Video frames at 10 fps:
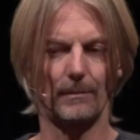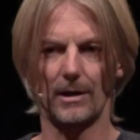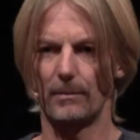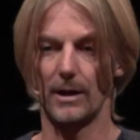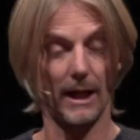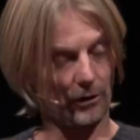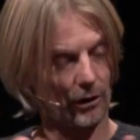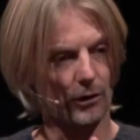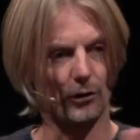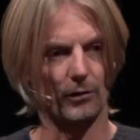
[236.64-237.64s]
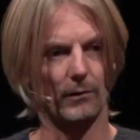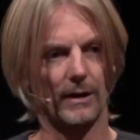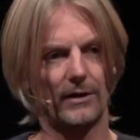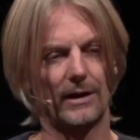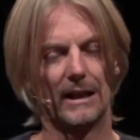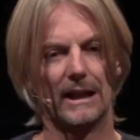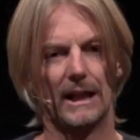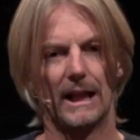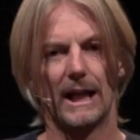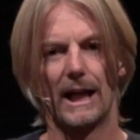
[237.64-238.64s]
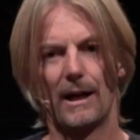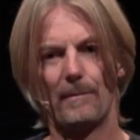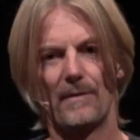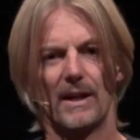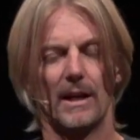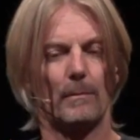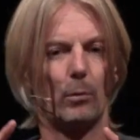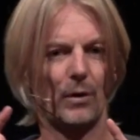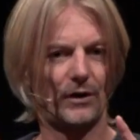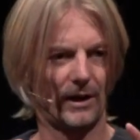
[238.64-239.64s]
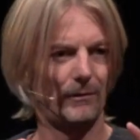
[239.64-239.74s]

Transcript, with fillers: it might be execution risk. Um, but once